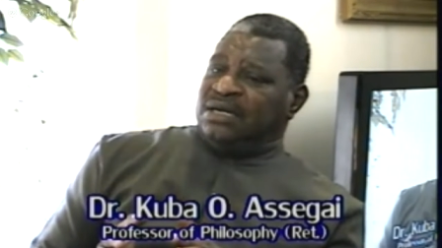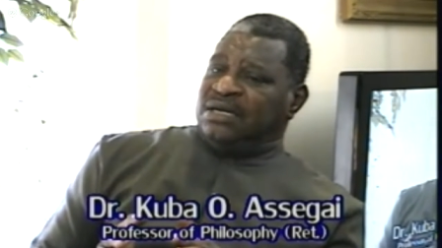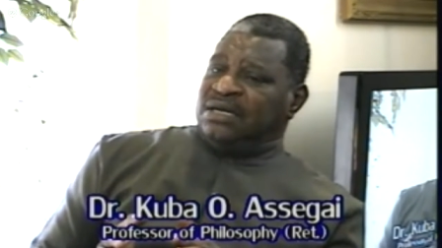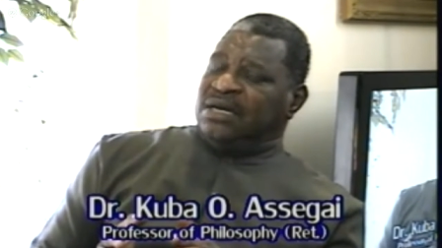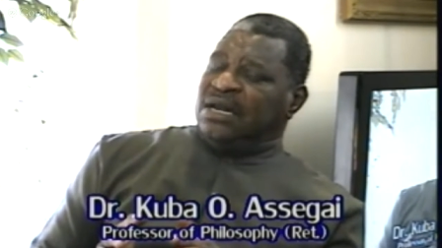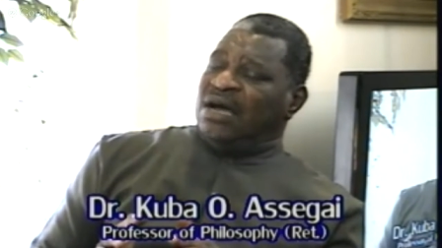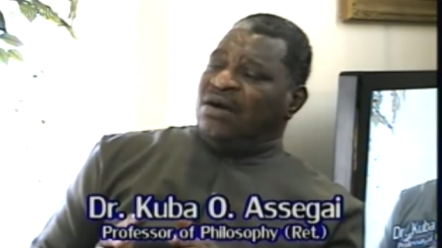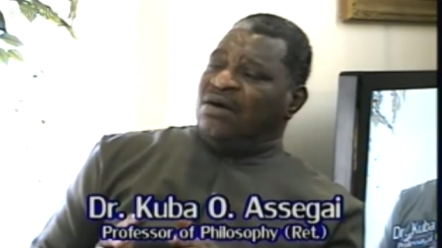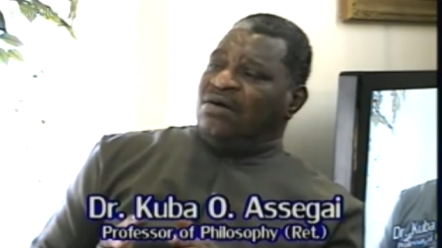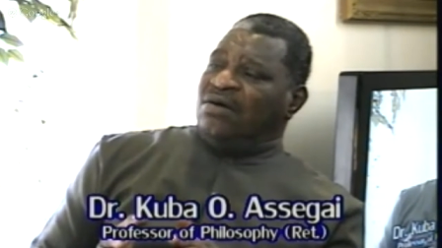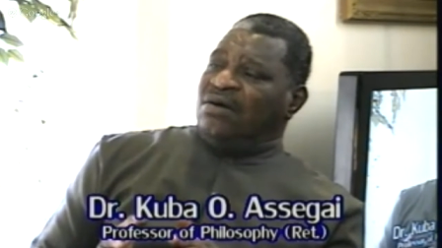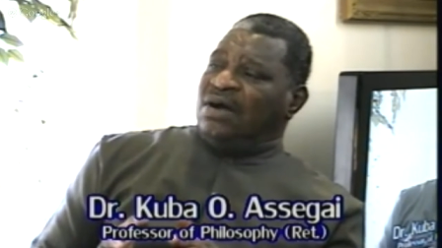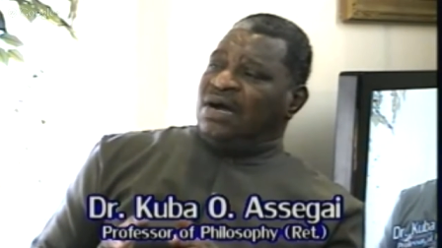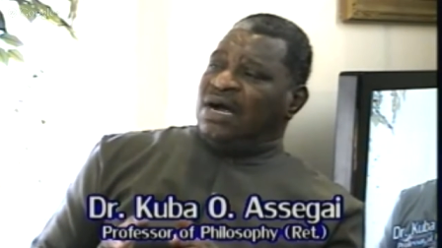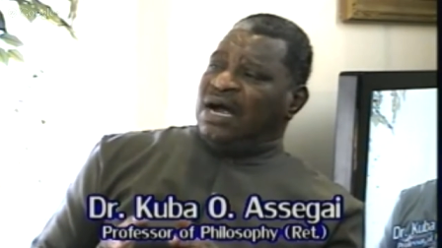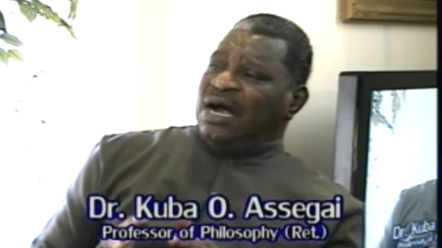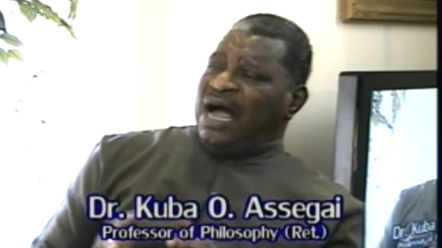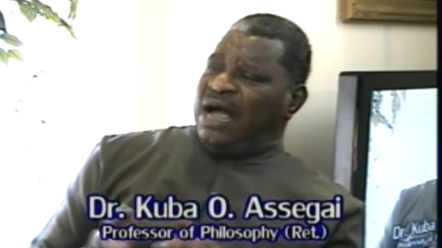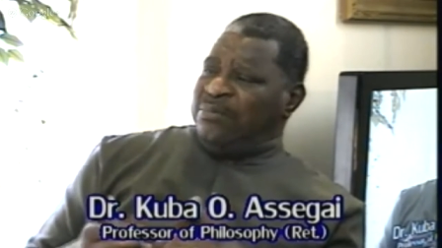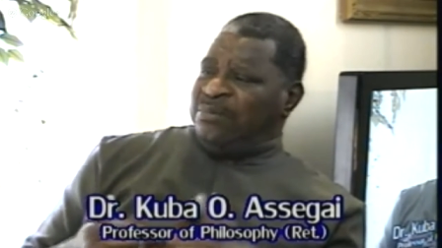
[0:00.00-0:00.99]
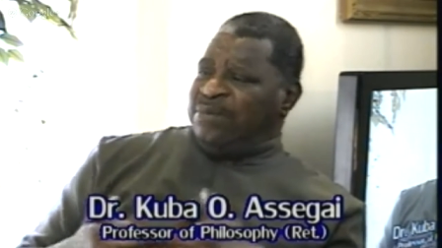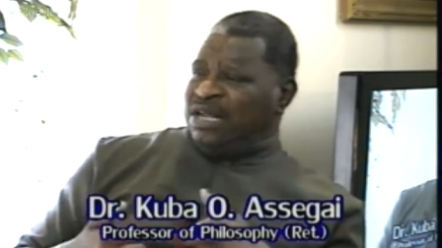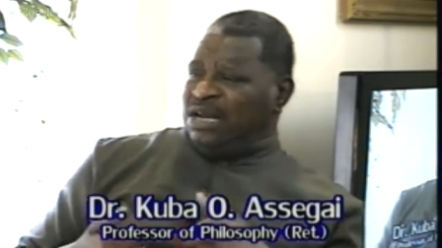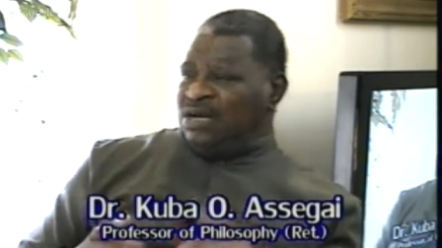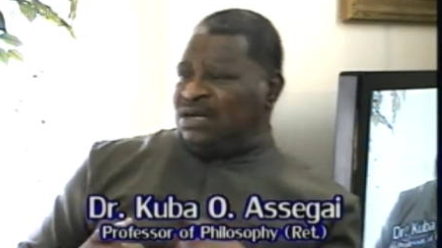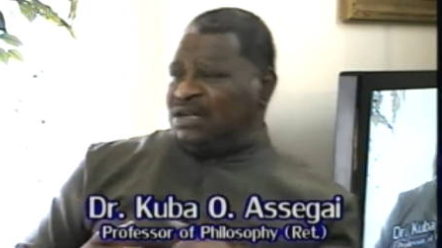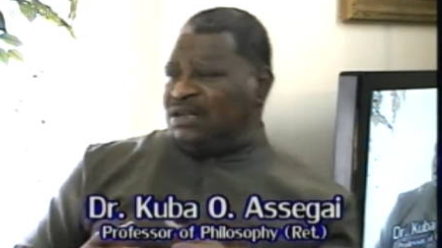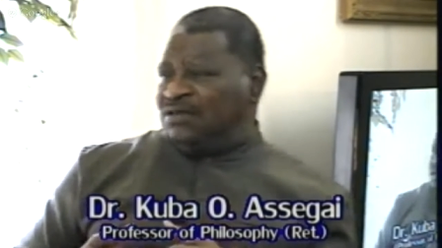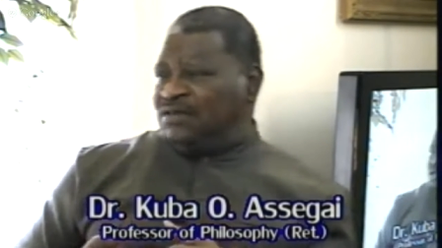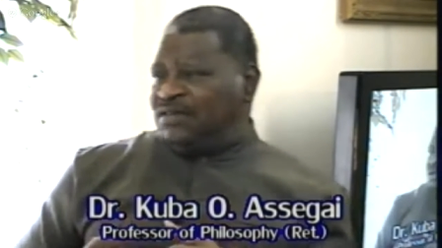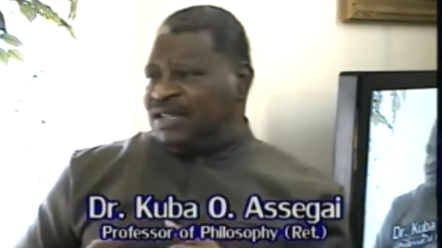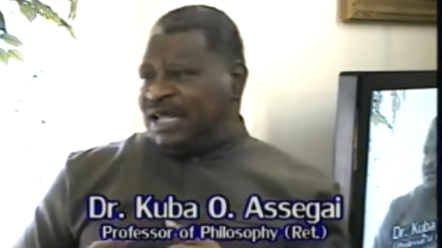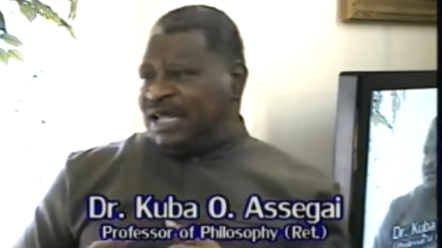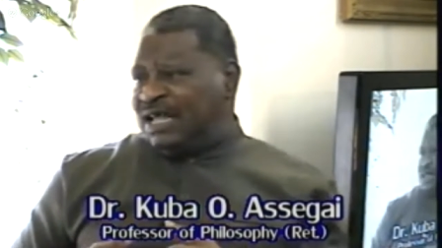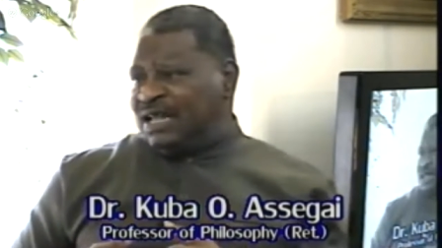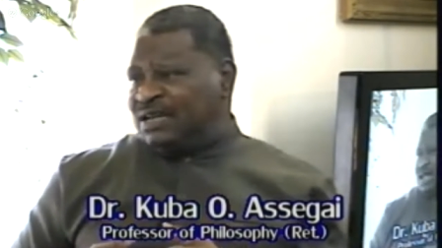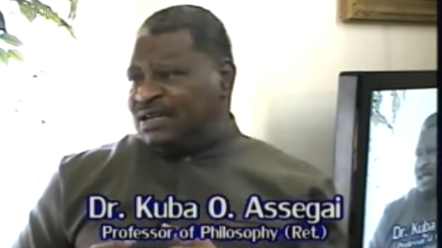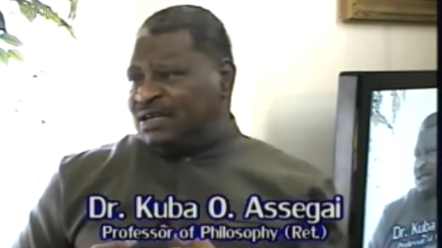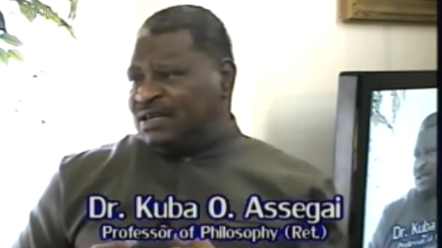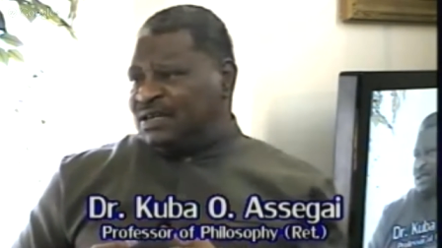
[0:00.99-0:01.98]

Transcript: Now, I'm guilty of that.